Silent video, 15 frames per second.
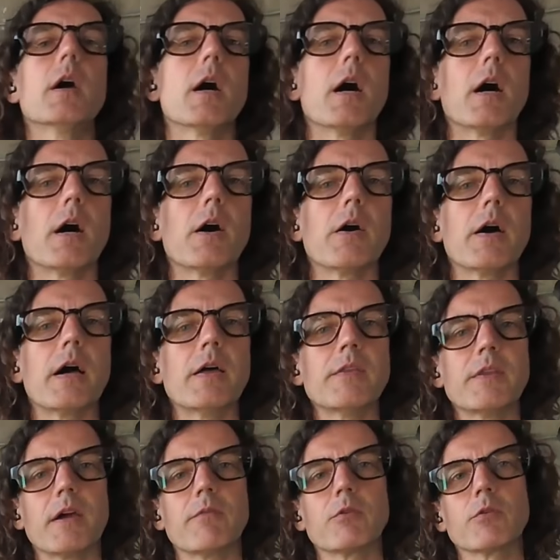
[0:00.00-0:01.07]

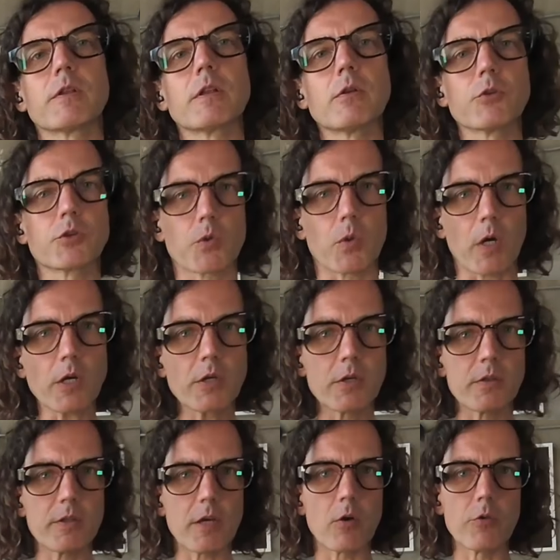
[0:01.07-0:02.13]
And they have those little truck
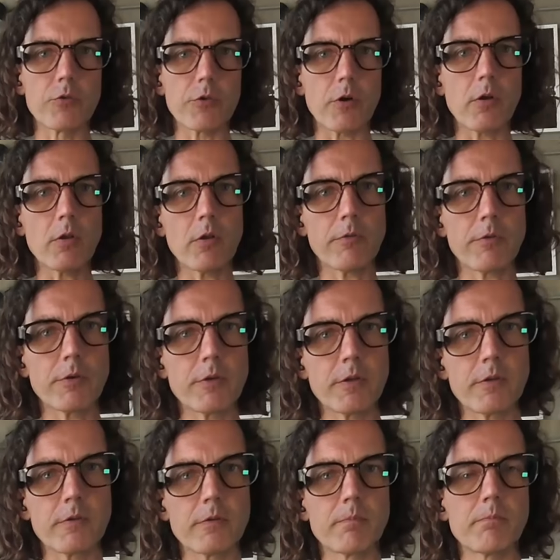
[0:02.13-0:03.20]
that goes all over
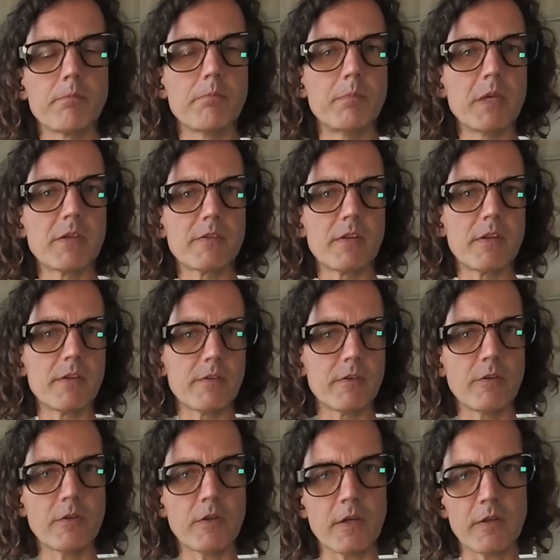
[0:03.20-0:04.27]
the big cities
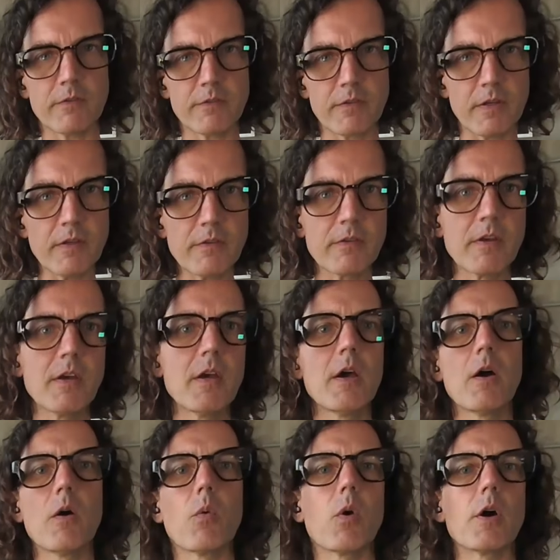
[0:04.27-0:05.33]
in the United States,
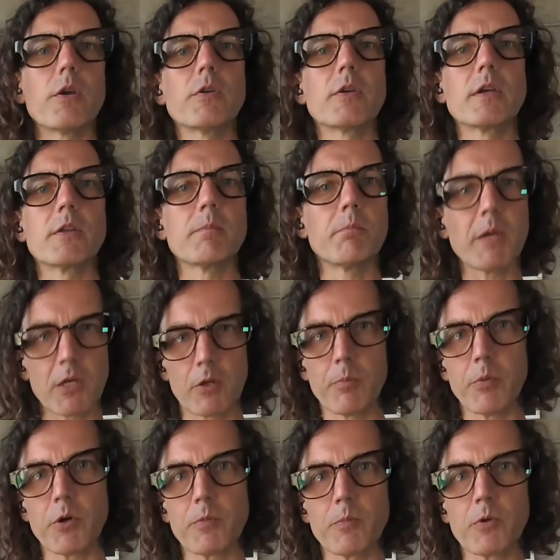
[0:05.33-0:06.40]
where you can make an
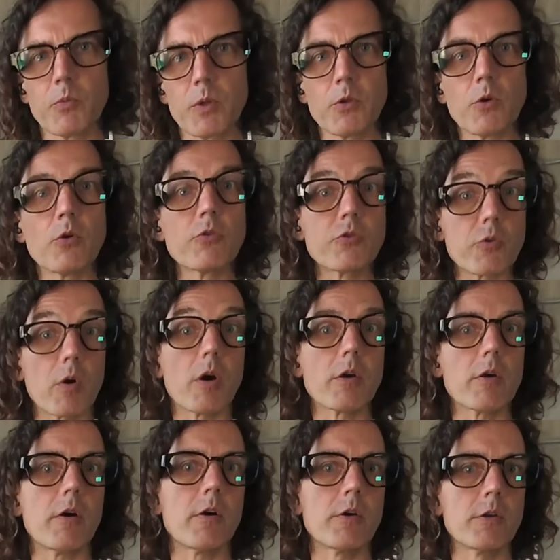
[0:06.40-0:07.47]
appointment when those
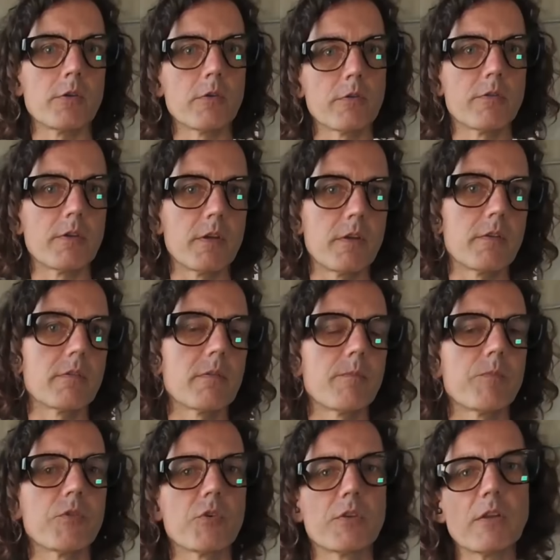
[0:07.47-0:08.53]
truck are in those cities.
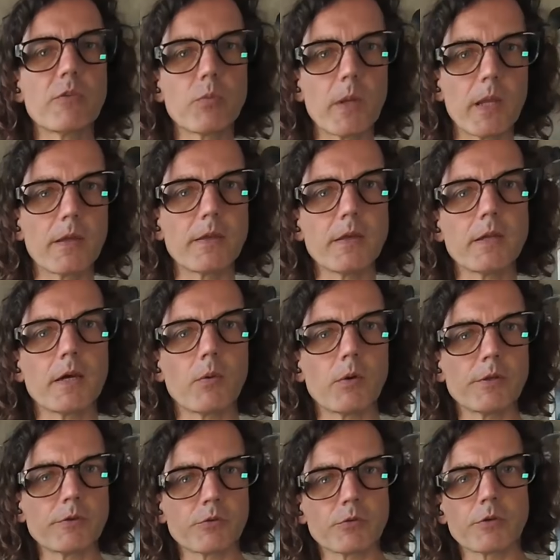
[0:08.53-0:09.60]
So that's what I did. I
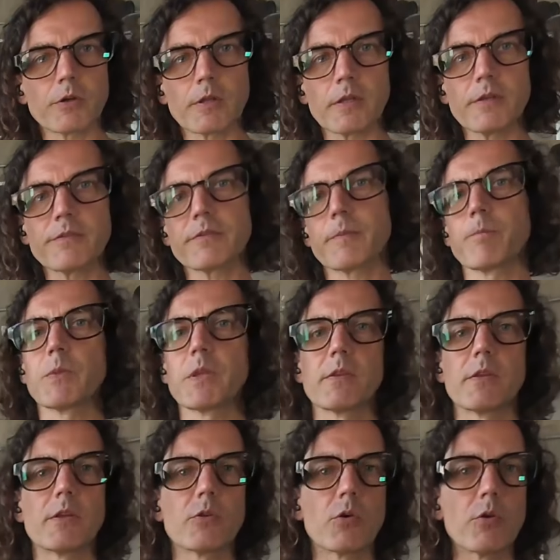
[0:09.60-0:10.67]
went to their list.
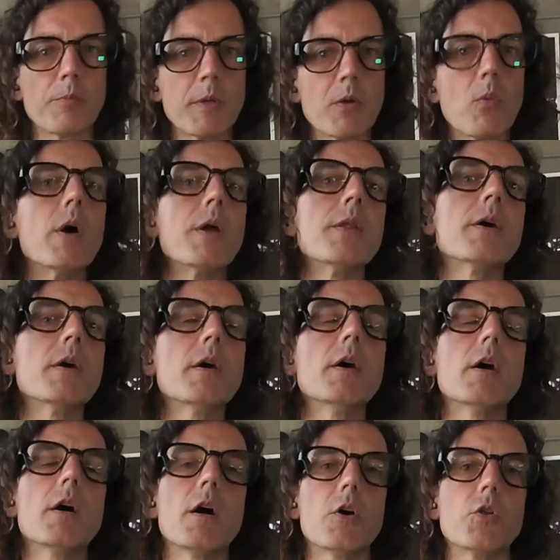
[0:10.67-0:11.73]
They told me when
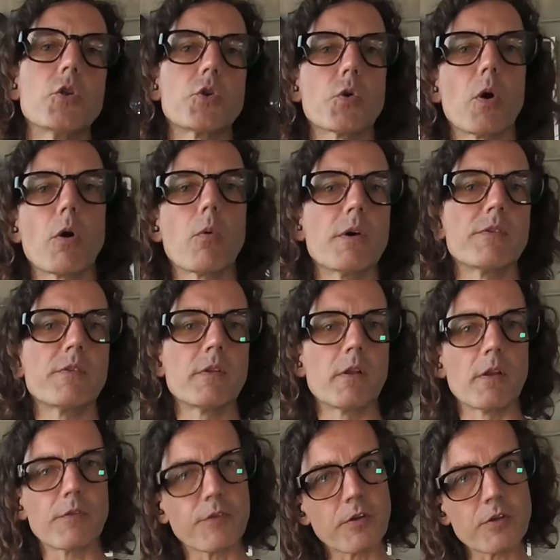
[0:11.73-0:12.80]
the truck was in
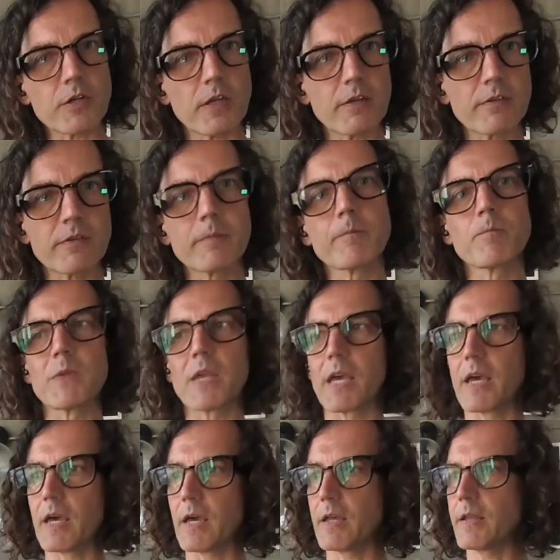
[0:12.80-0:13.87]
Los Angeles,
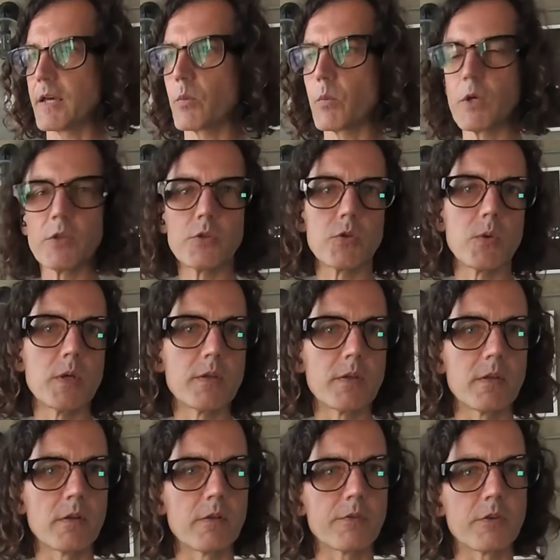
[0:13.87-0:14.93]
and I went to it
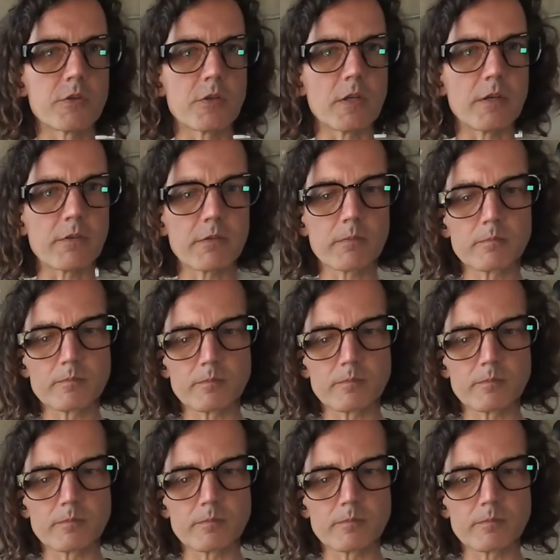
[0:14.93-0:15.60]
in Los Angeles.